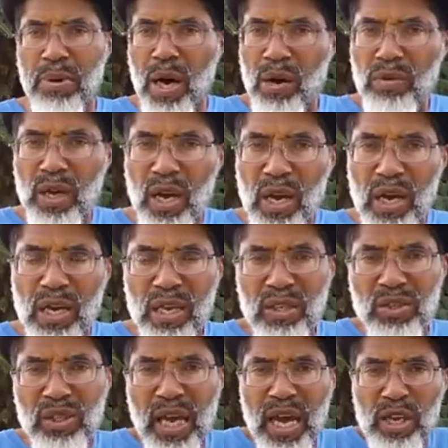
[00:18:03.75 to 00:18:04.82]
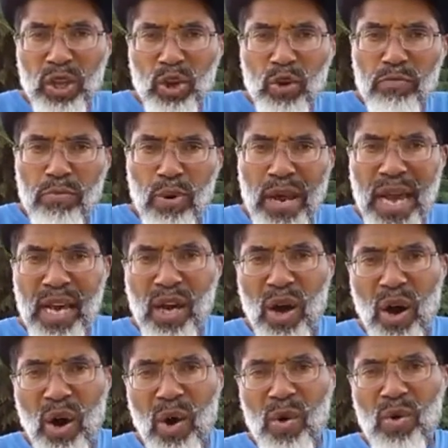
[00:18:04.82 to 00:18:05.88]
boat, he said, you bring
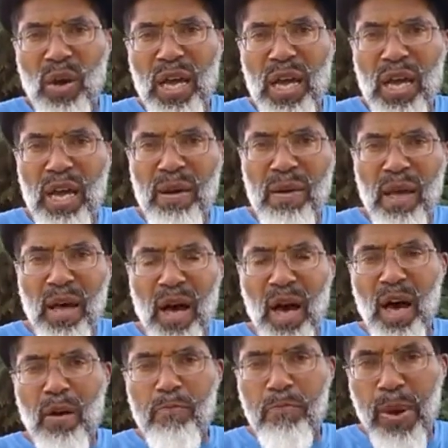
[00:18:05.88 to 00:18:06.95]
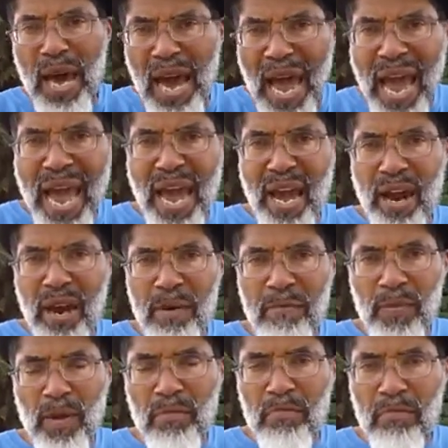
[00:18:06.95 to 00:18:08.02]
only a pair,
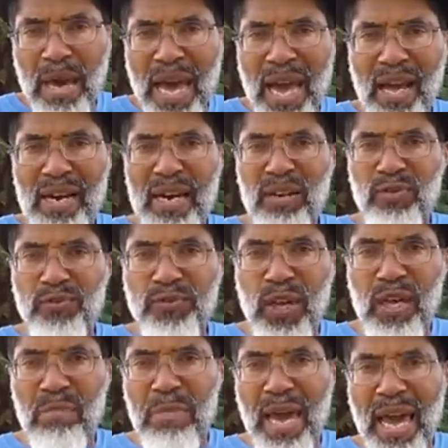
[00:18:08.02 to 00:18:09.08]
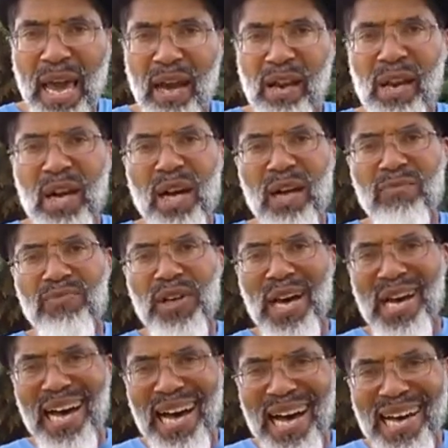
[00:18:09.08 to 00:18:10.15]
male and female, of
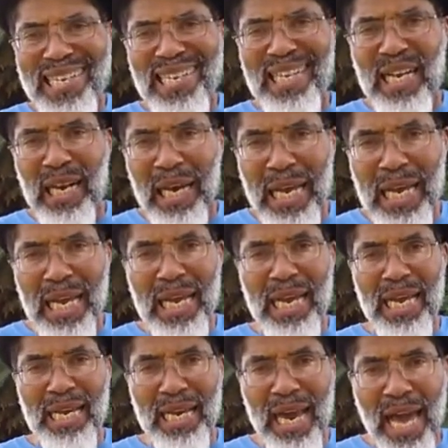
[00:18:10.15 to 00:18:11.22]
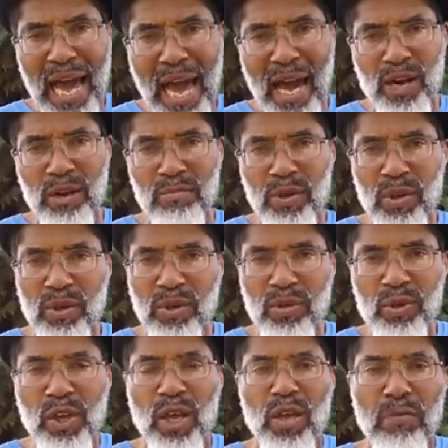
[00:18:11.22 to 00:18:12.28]
the unclean
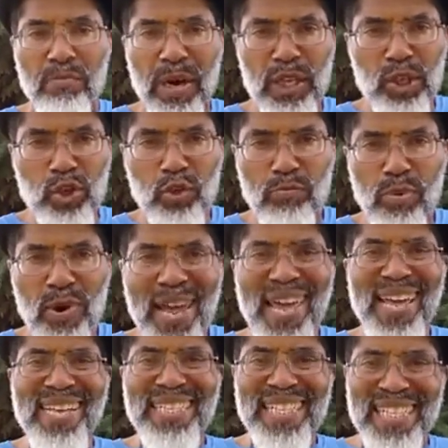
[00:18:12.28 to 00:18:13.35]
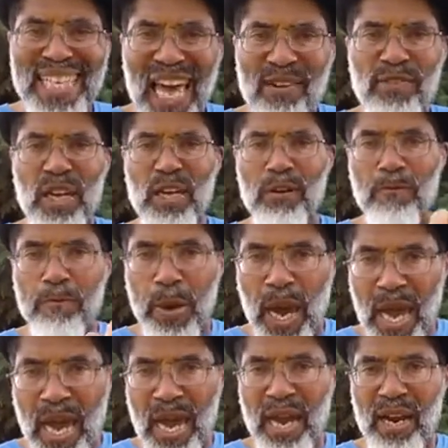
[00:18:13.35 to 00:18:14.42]
animals, but you bring 7
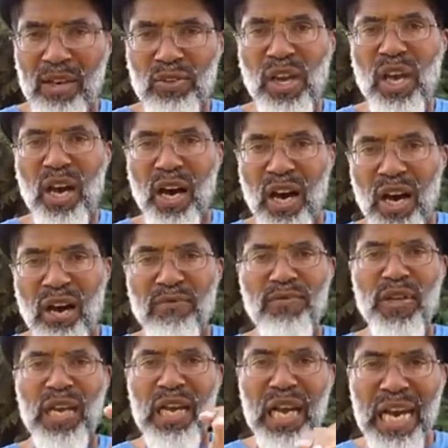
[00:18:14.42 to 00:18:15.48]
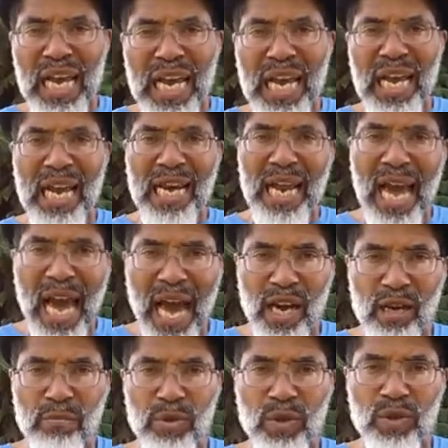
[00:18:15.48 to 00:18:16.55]
pairs of the clean
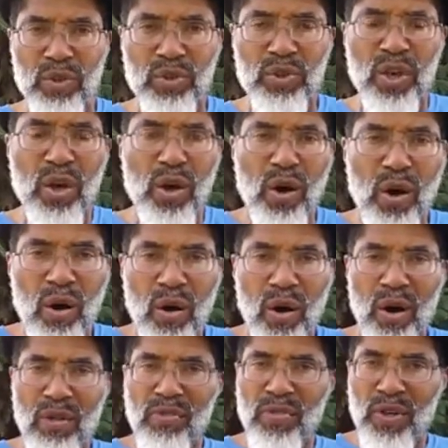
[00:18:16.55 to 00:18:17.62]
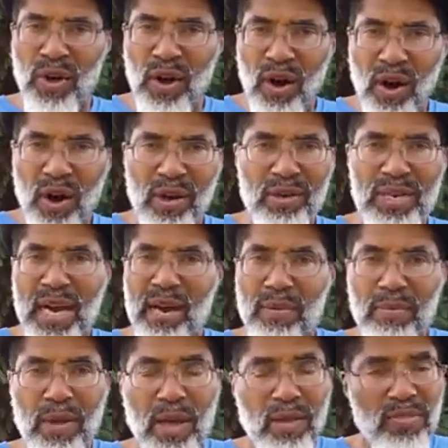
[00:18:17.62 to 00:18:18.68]
animals on the ark.
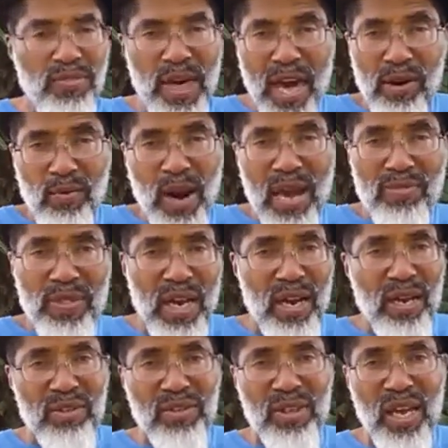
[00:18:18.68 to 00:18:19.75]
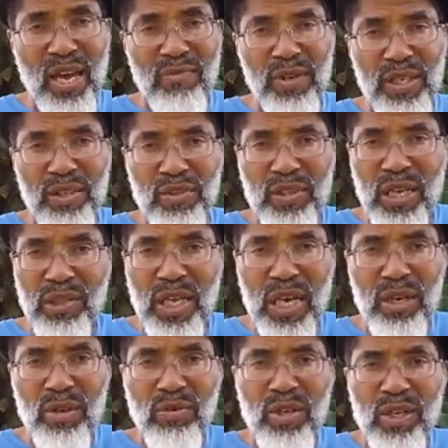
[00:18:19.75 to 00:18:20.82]
Now, that right there is an evidence that they
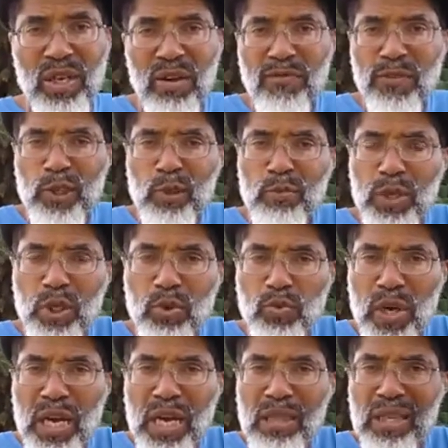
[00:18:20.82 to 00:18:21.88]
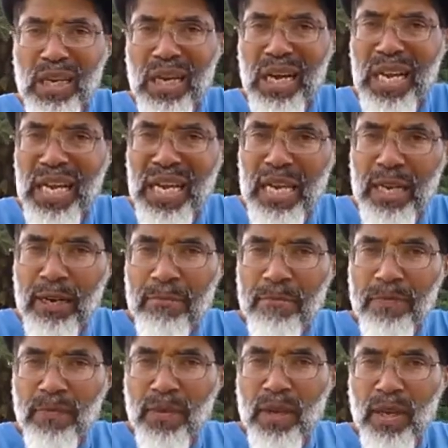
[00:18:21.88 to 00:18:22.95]
knew the difference between the clean
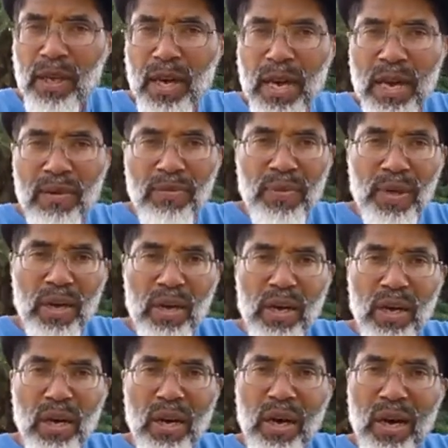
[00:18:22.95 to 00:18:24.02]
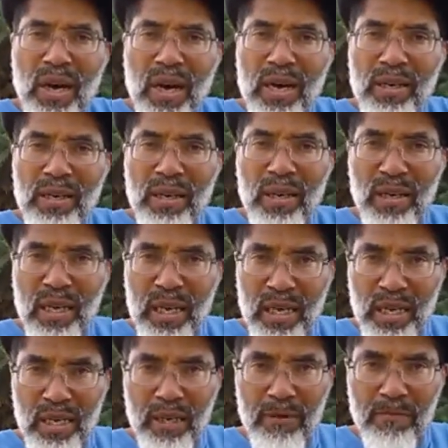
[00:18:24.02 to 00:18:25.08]
and the
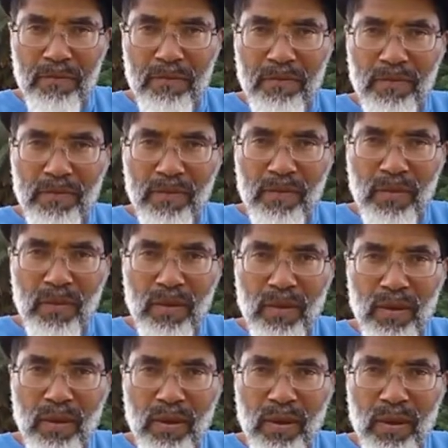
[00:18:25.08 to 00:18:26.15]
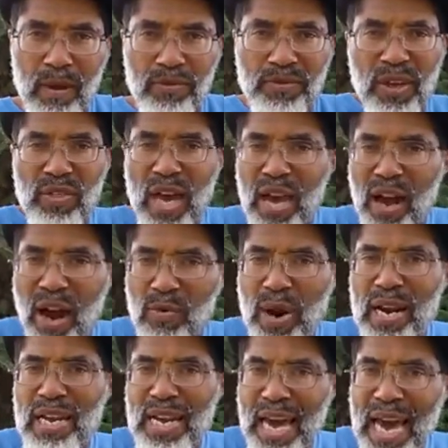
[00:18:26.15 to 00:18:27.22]
unclean. See, they
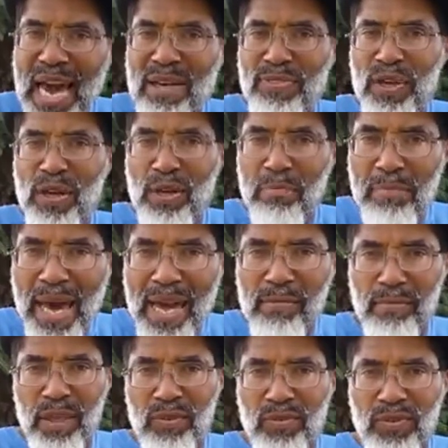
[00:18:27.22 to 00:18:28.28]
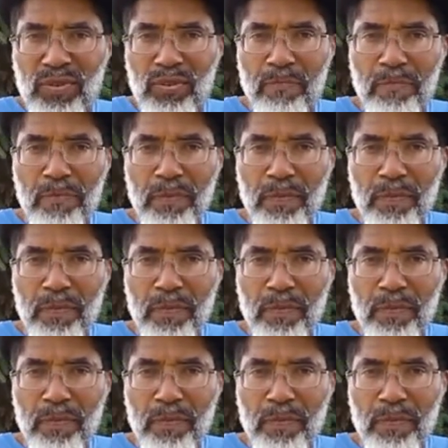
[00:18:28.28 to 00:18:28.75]
already had the commandments.